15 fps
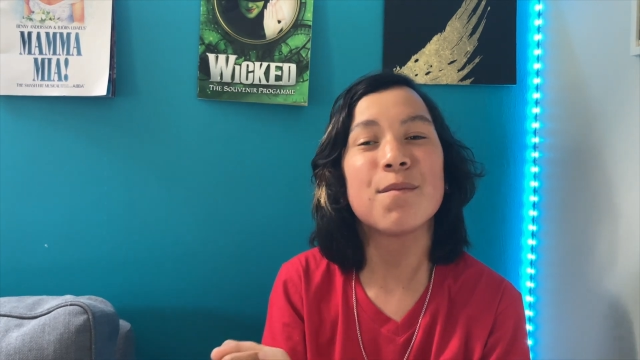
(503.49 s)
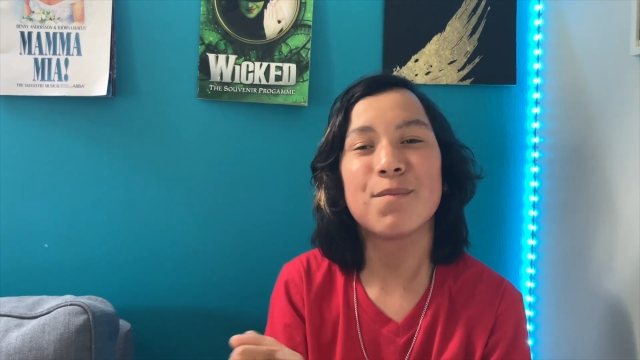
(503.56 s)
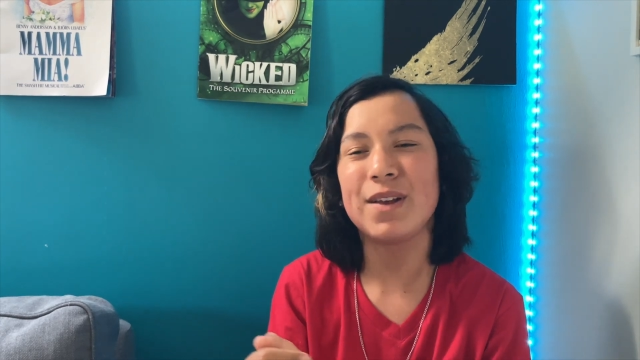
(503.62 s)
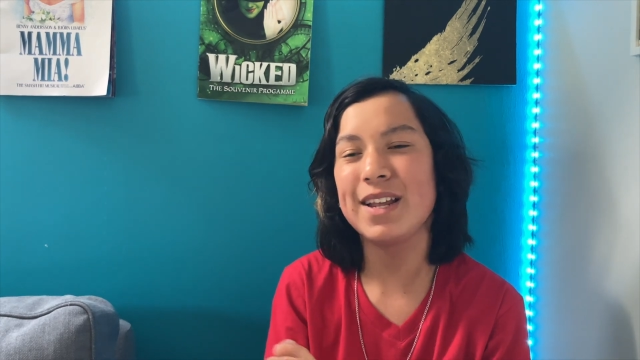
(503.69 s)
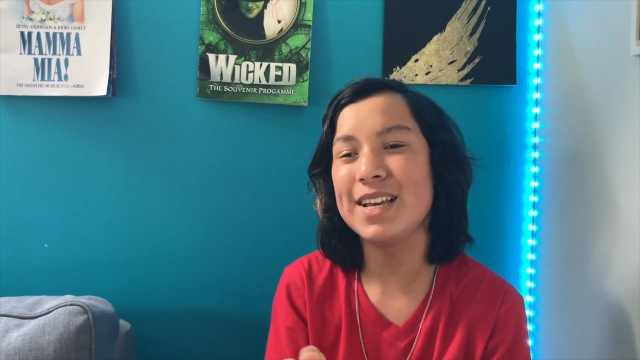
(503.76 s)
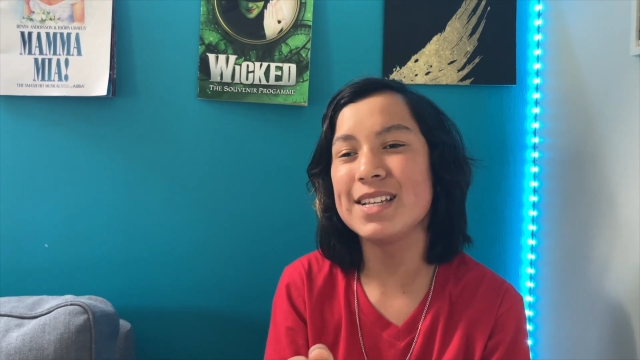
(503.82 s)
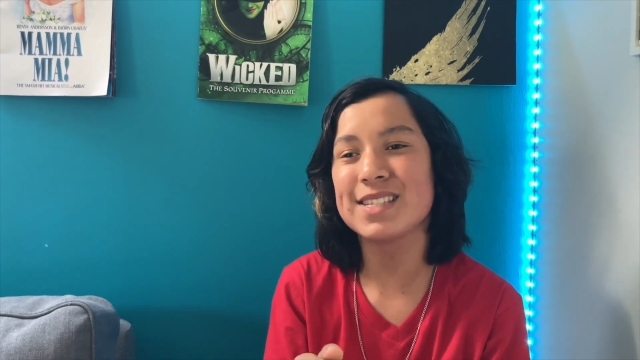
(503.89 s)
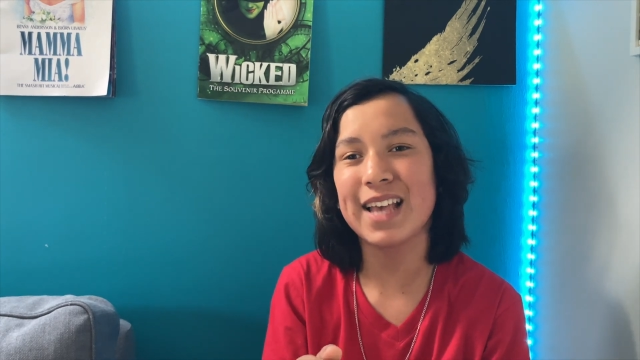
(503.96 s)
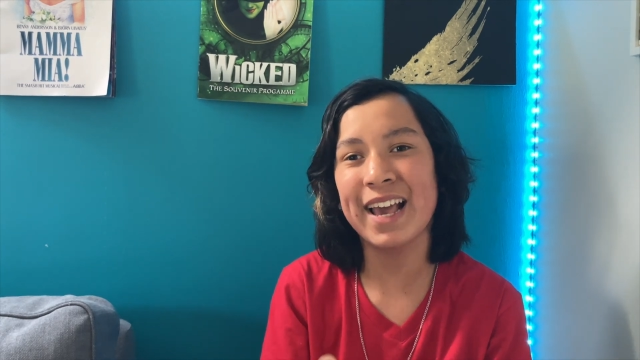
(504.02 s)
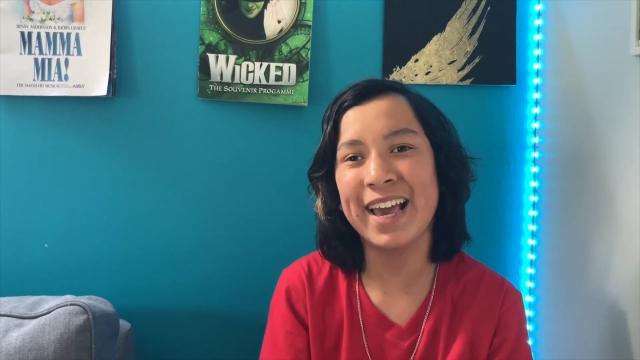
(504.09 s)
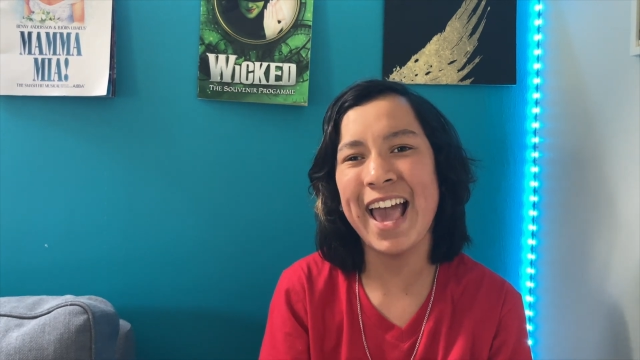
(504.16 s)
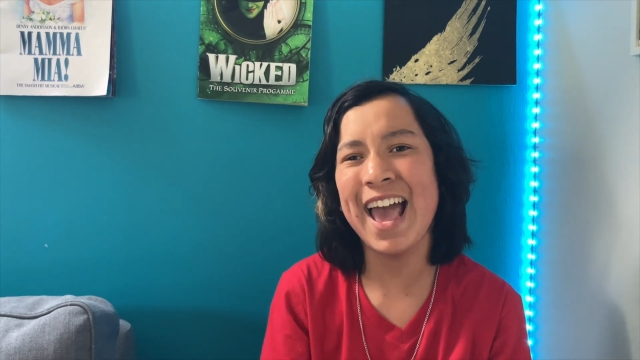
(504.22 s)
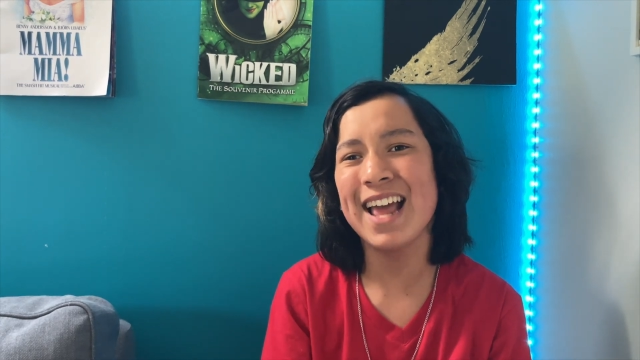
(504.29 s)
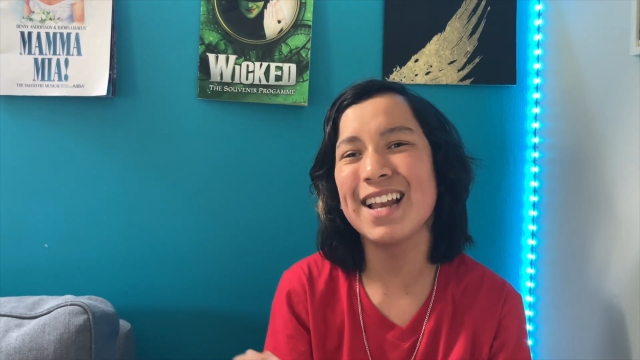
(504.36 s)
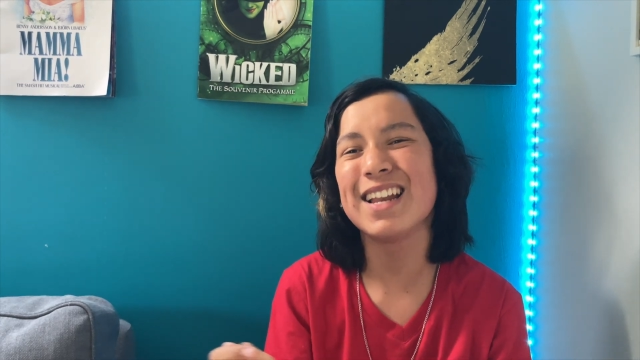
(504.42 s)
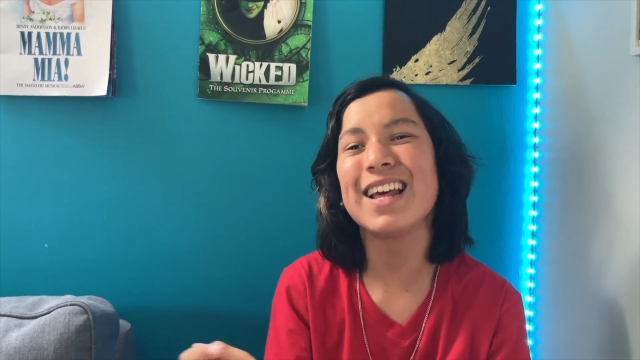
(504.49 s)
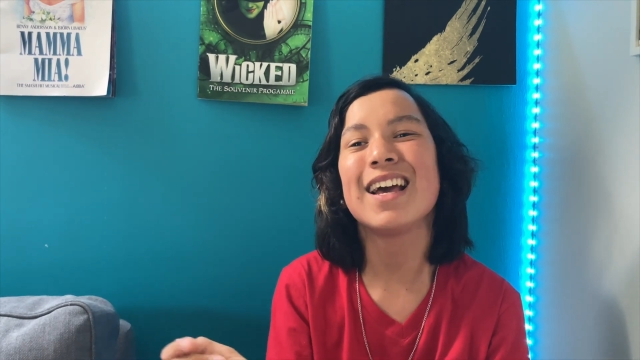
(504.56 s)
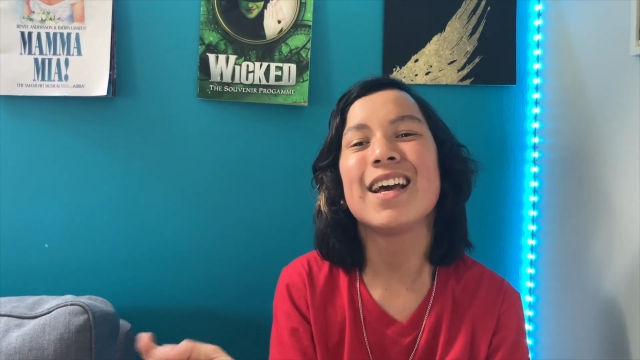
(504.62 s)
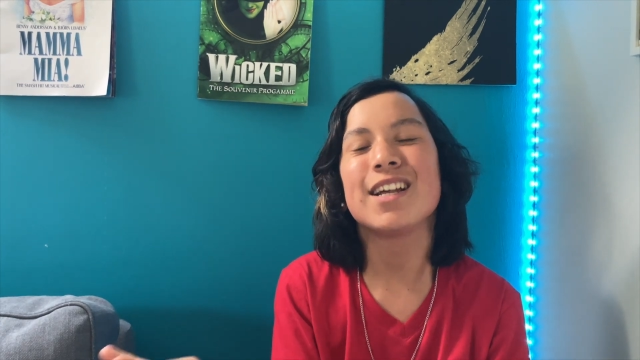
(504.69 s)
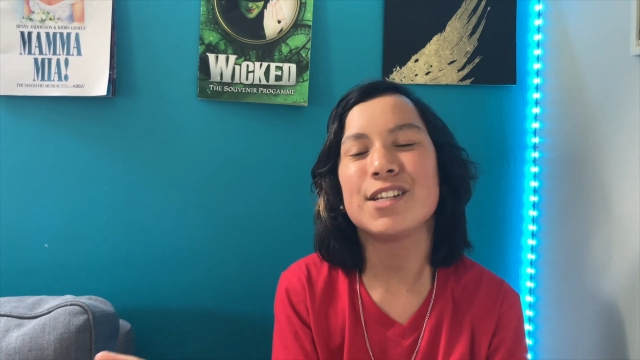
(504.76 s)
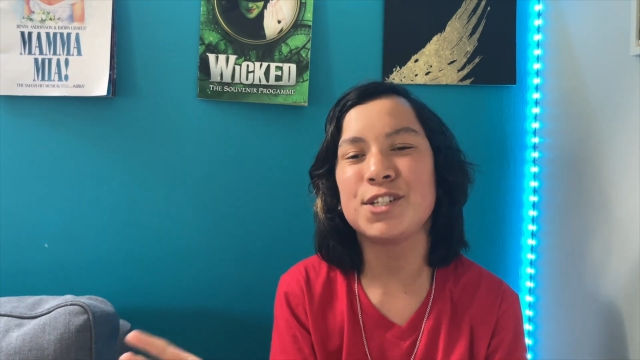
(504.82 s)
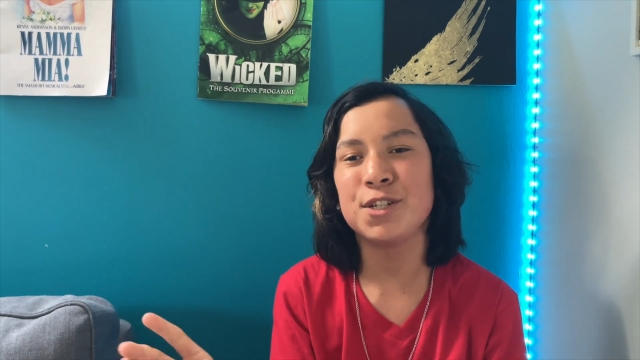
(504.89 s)
Please, again,
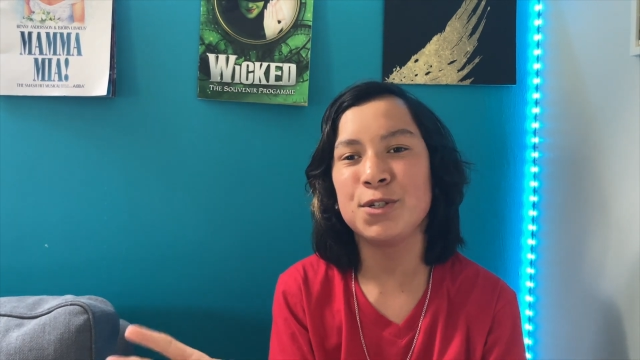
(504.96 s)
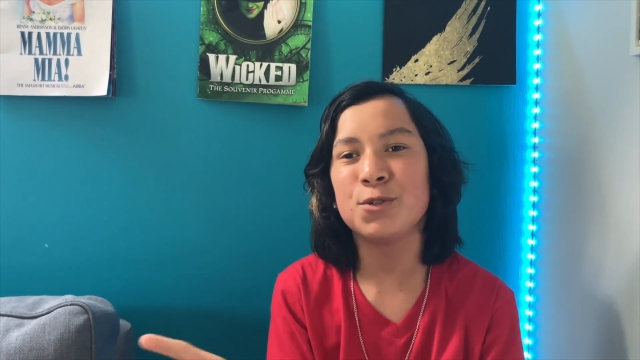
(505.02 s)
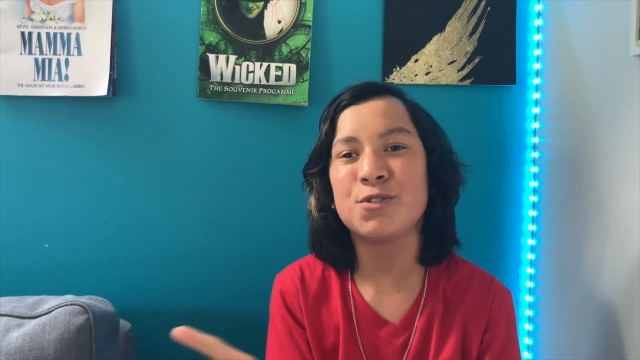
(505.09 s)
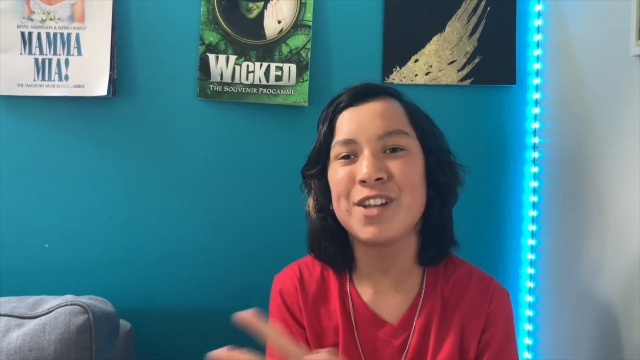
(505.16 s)
do